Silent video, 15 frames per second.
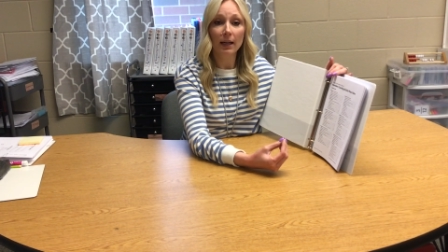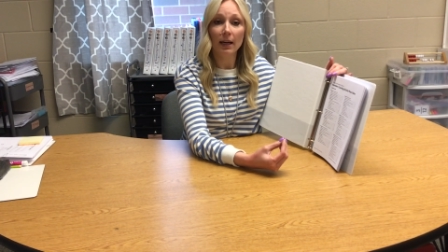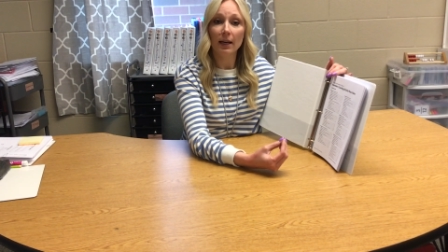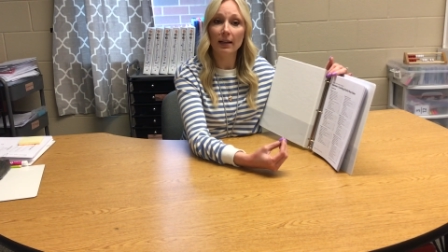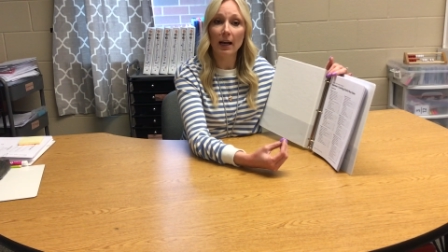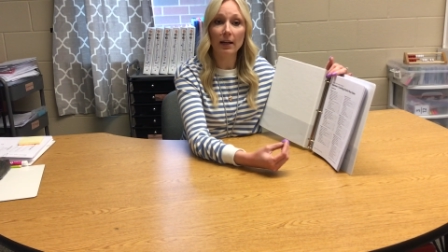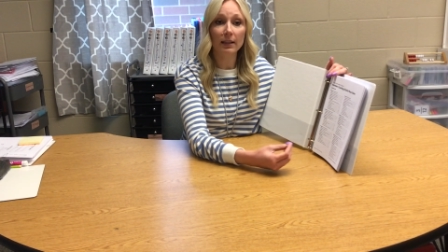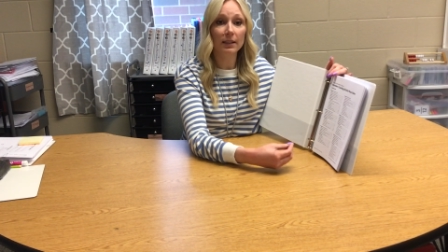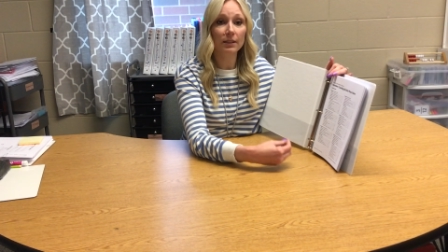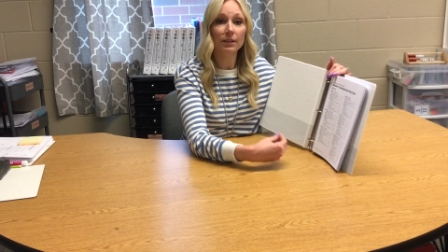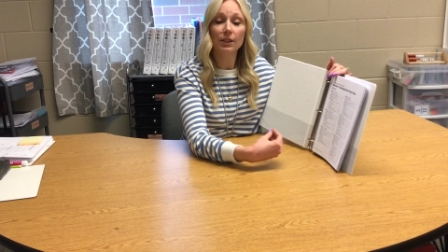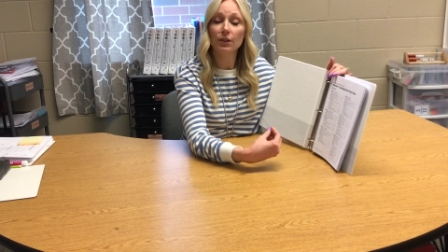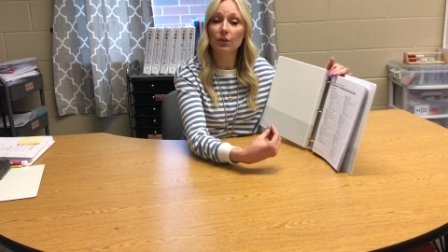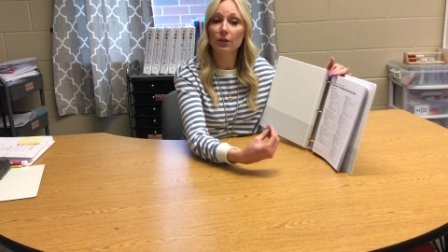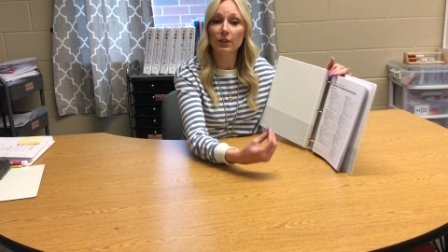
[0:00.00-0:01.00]
and I'll
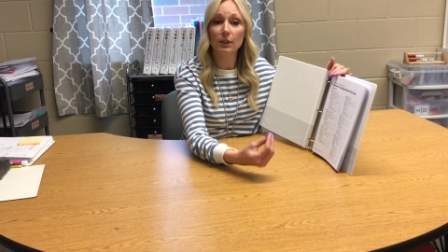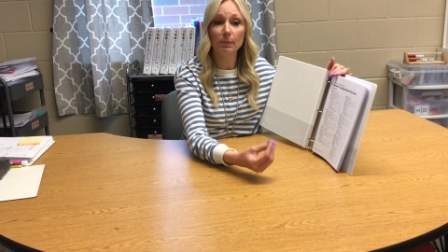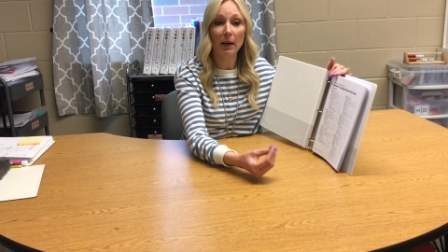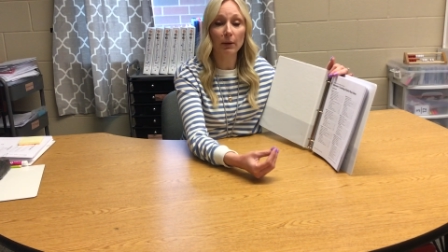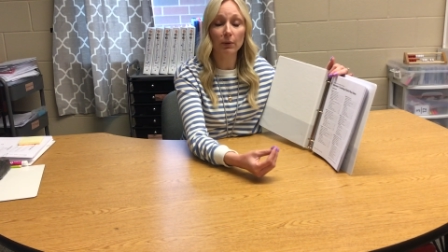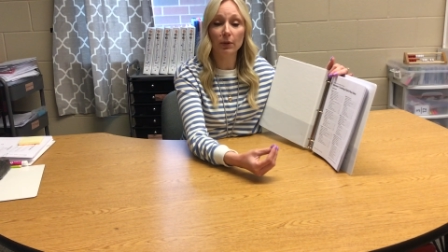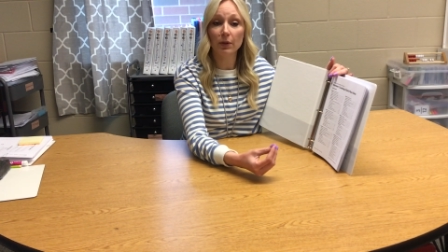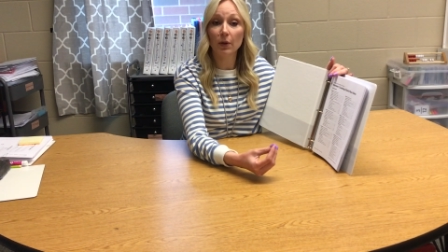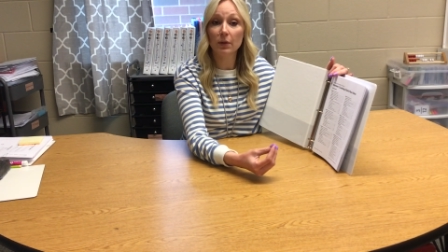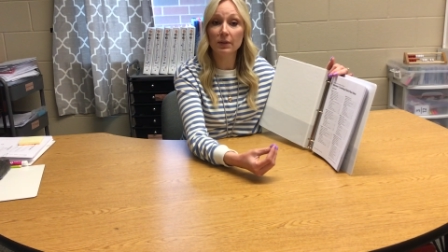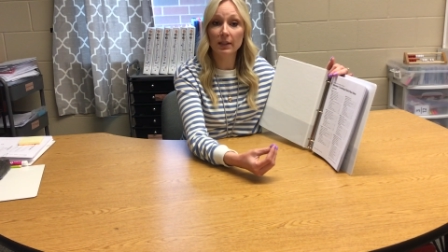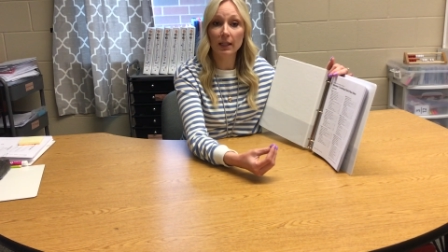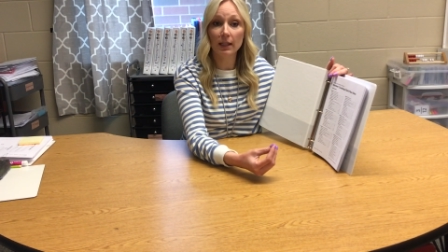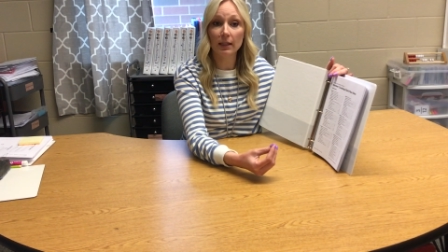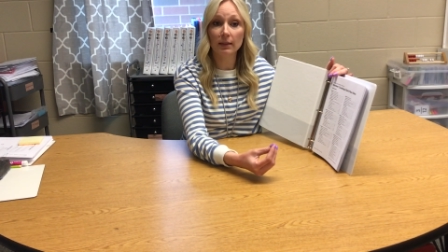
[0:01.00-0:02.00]
continue to spiral those
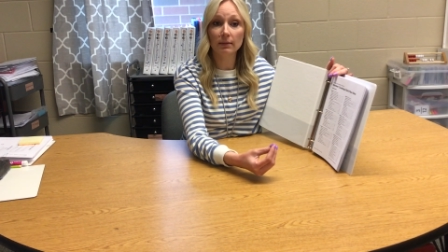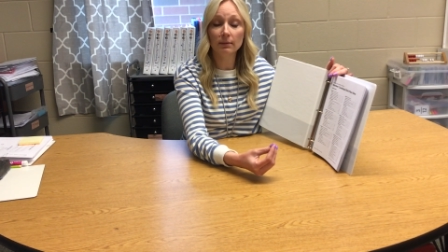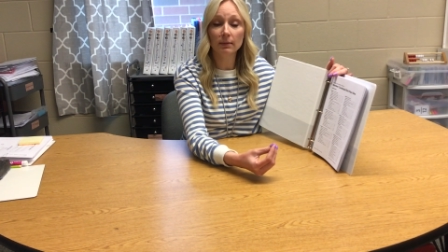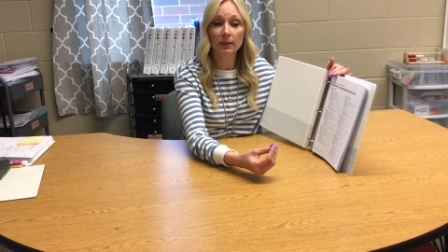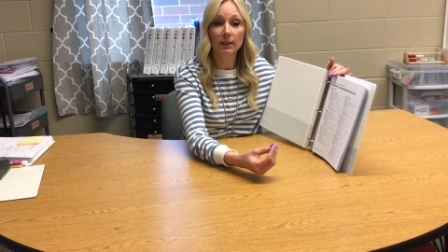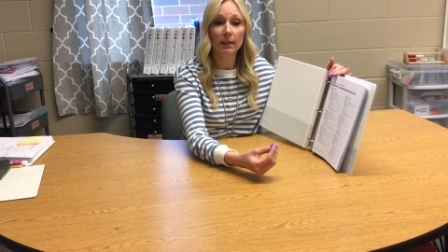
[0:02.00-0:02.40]
in